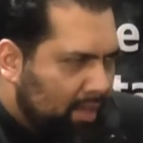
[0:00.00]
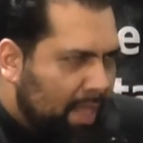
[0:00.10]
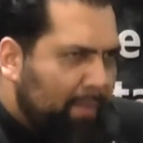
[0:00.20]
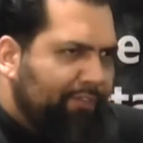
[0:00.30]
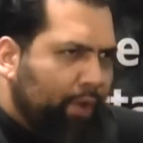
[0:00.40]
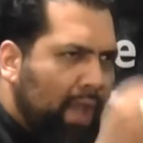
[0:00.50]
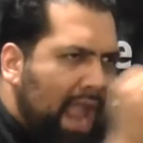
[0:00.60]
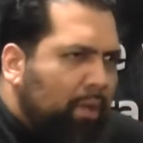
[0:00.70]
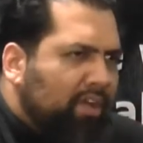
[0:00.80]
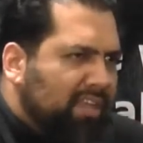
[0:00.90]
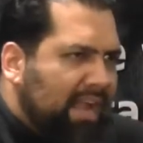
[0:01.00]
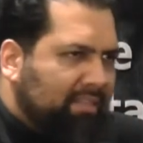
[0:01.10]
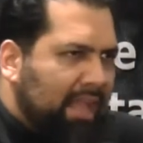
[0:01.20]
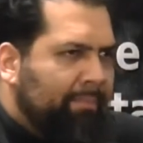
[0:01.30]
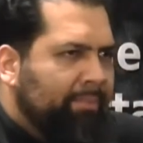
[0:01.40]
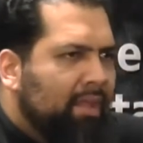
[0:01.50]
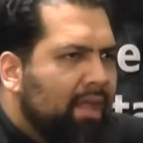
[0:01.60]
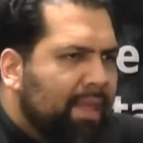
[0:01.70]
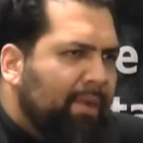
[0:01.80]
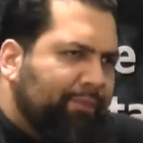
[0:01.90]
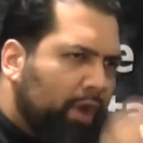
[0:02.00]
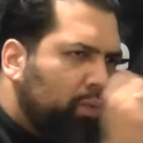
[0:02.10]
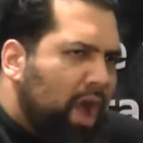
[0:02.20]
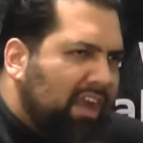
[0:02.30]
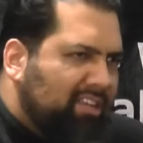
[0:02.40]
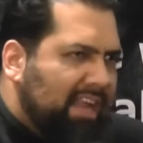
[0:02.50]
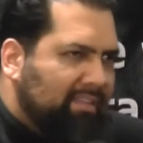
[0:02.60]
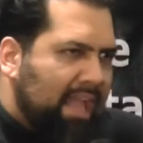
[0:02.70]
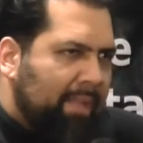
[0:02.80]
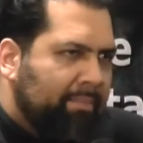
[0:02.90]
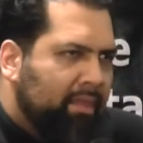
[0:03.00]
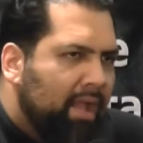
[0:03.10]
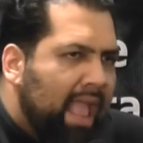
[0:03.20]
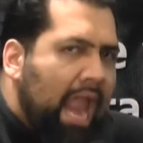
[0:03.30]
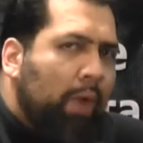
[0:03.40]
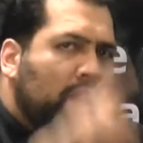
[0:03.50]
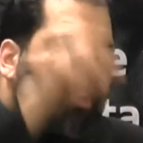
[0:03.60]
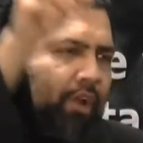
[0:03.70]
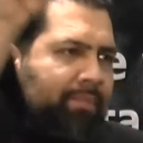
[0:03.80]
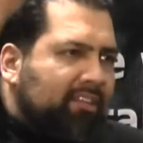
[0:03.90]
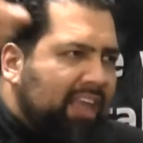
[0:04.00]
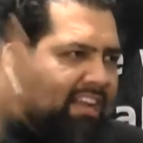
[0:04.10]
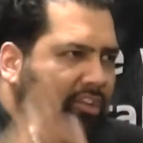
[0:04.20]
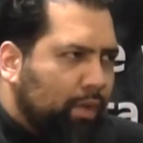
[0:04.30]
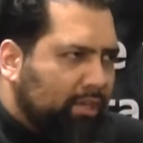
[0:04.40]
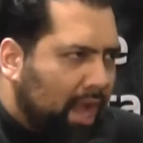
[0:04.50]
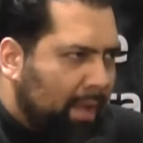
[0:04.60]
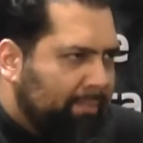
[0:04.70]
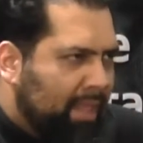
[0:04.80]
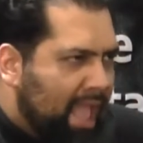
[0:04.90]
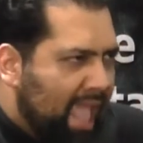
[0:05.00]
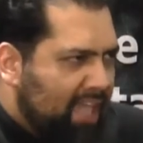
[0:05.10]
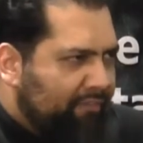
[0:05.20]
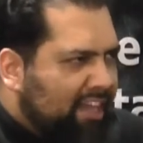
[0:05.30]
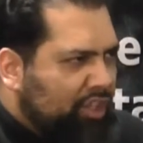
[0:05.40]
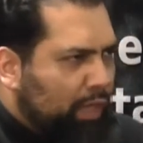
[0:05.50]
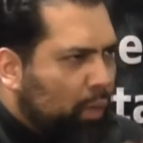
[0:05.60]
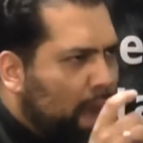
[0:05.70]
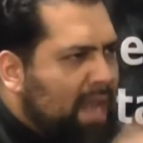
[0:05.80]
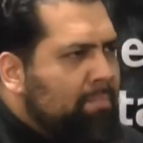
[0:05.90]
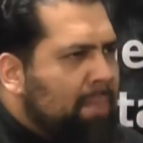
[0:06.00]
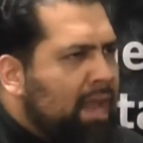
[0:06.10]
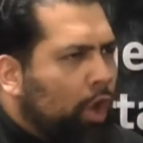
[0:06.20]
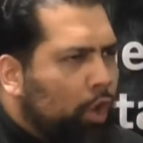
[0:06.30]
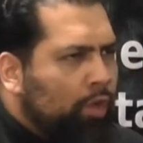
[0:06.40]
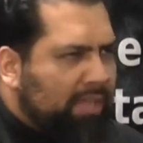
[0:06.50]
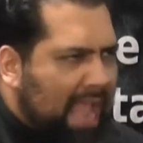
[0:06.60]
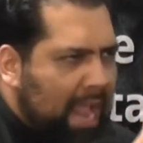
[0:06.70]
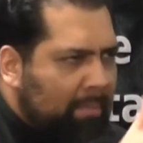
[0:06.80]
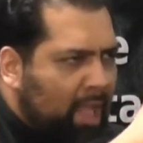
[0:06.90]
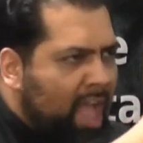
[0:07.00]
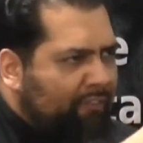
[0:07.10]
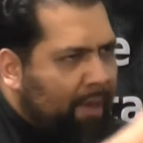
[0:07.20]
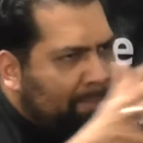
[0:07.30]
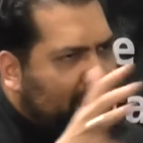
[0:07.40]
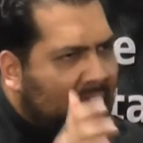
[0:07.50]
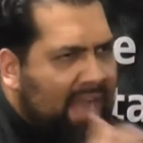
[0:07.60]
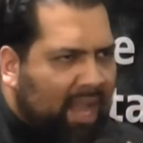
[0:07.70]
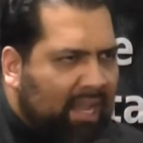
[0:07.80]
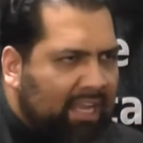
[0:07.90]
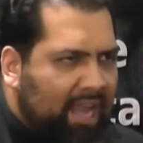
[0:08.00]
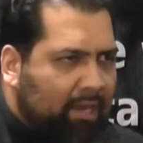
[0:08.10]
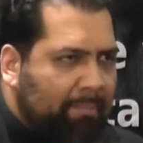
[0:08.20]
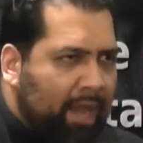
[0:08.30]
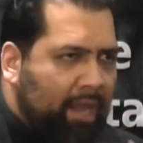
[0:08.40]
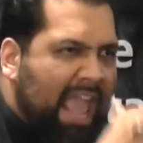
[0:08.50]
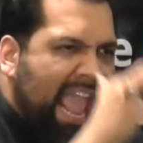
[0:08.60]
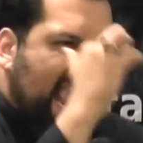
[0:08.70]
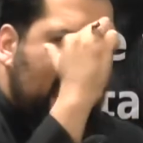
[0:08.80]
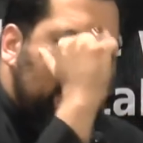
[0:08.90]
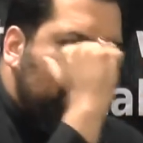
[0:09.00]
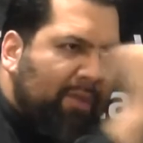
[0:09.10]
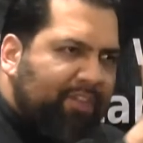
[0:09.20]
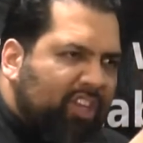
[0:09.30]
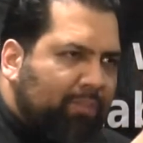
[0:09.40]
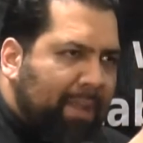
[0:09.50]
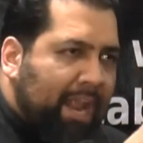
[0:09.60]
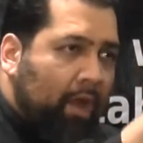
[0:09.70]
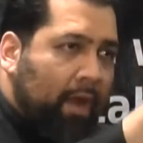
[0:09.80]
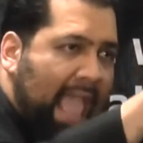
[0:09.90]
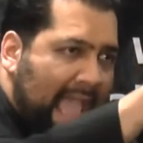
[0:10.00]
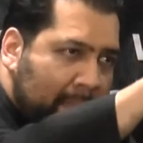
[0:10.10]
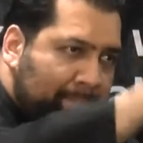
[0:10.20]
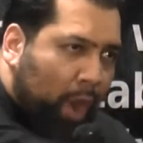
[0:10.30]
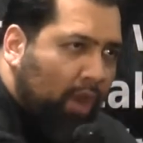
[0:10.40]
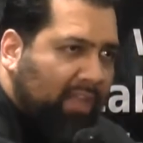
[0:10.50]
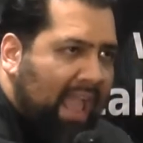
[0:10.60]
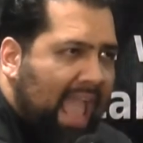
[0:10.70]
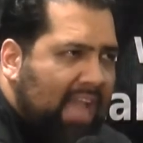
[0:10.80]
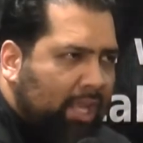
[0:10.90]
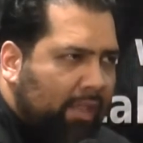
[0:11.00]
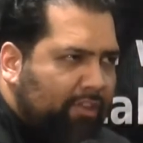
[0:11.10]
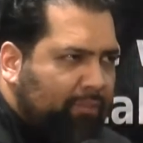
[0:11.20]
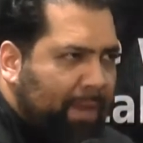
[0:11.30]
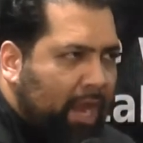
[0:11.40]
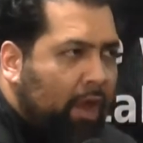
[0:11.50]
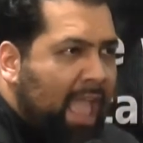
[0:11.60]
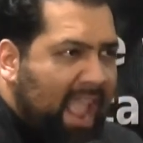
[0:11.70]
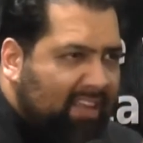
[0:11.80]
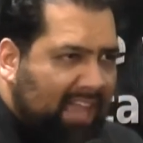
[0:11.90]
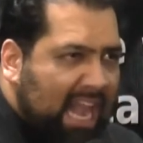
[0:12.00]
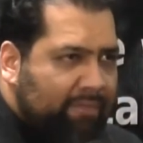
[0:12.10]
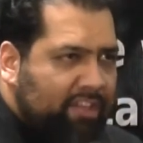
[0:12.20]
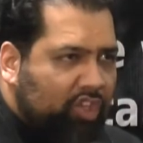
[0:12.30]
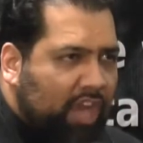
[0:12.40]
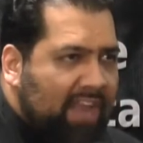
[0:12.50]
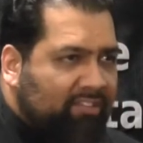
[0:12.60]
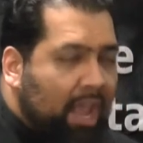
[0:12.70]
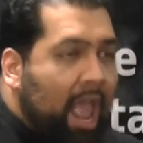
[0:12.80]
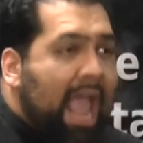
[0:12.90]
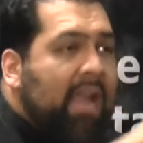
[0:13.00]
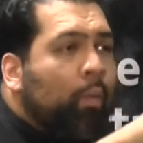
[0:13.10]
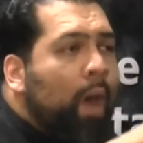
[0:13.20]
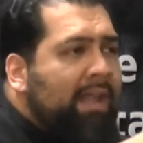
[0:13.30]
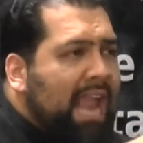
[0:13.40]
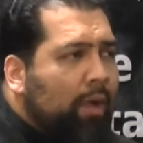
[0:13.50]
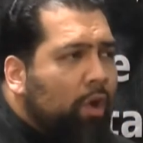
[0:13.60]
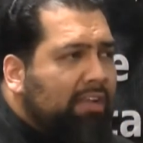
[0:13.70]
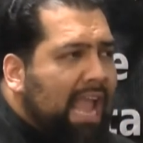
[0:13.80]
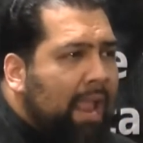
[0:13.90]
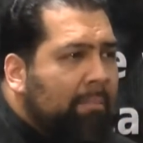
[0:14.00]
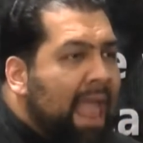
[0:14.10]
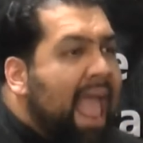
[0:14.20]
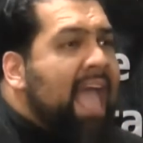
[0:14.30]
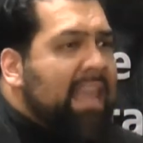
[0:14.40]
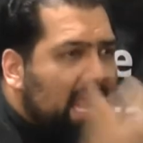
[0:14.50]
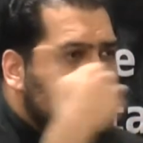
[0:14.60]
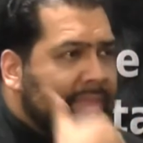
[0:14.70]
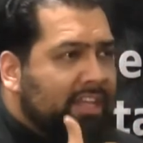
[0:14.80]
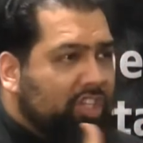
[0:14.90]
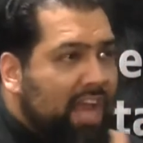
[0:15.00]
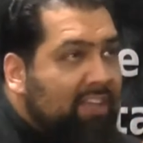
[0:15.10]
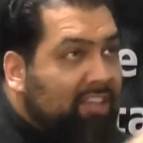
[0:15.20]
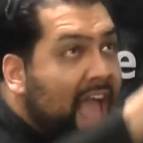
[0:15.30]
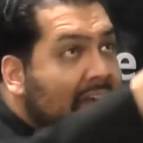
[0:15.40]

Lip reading: They would throw arrows at them. They would throw rocks at them. Arrows from the tents would come. Eventually one mal'oon came from behind Ali Akbar, hit him with a spear and broke the handle of the spear inside of his chest. And one arrow came and hit him in the chest.